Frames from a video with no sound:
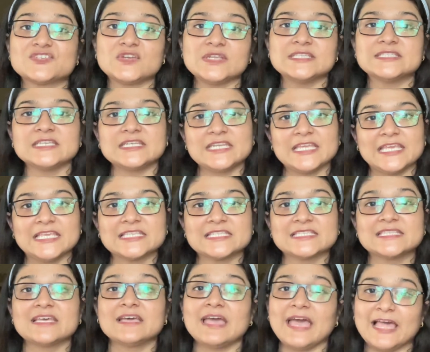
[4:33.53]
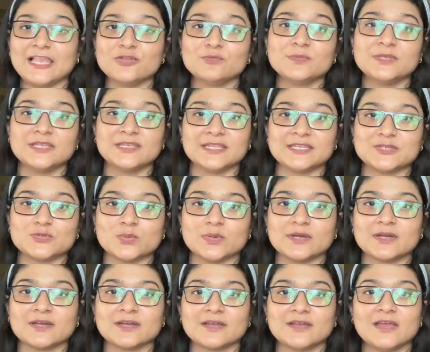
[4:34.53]
reason is the alumni
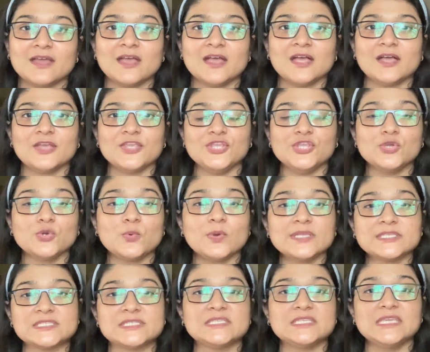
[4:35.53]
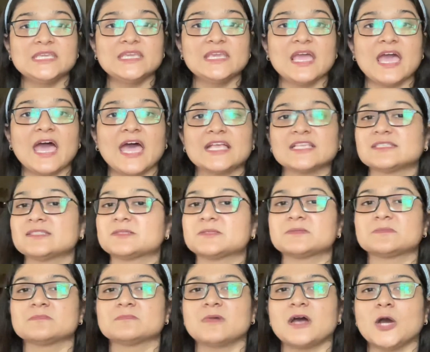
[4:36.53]
network. U S C
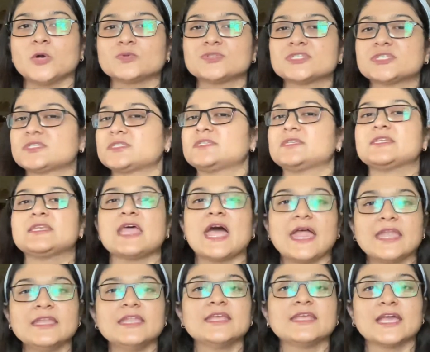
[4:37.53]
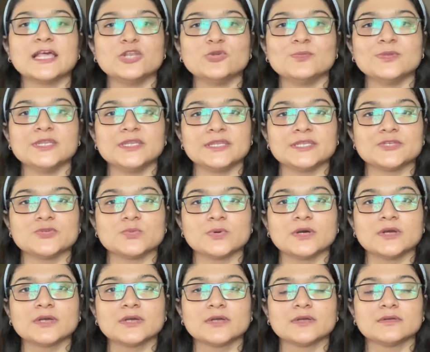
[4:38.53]
has outstanding alumni
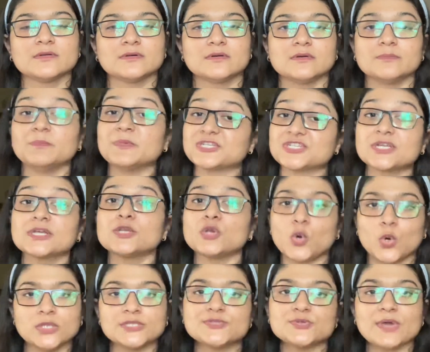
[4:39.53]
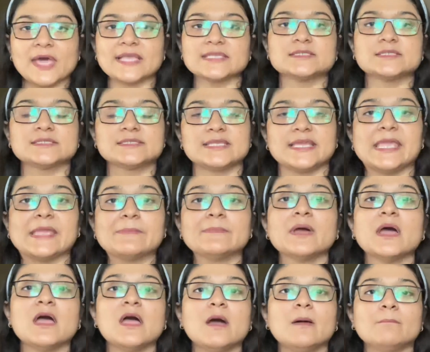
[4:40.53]
network. Michigan also has the same,
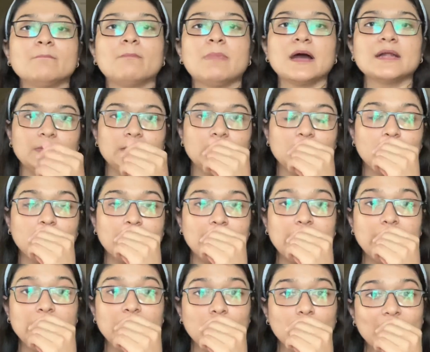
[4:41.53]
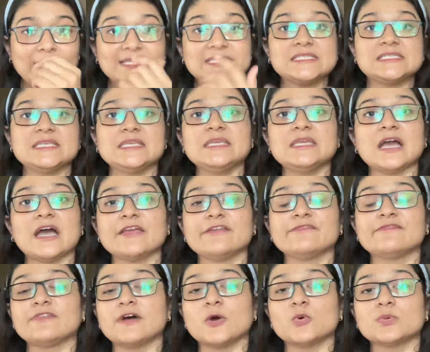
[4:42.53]
but in U S C I
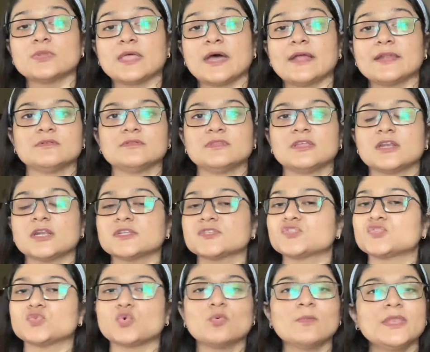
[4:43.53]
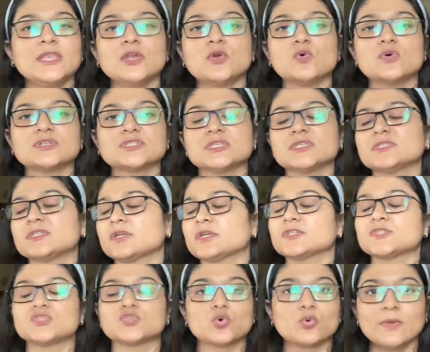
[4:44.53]
found that there are so many courses, there
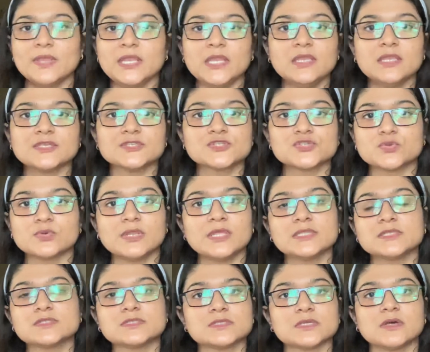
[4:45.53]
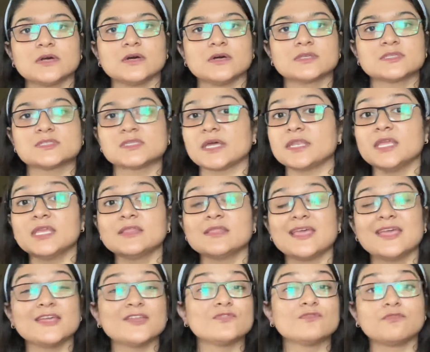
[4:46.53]
are so many Indian students uh, studying
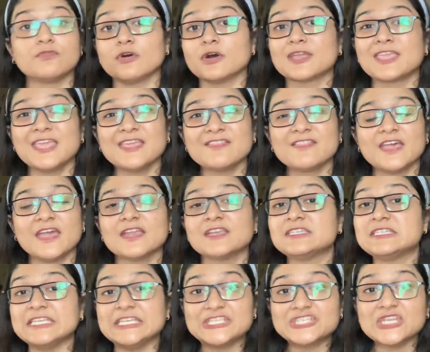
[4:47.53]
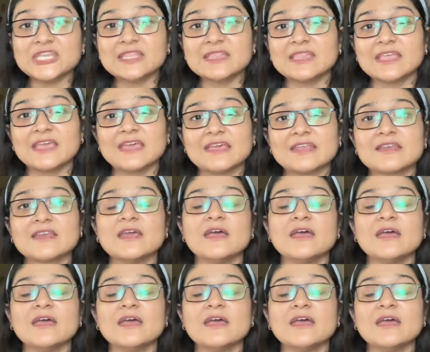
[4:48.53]
there, working there, teaching there,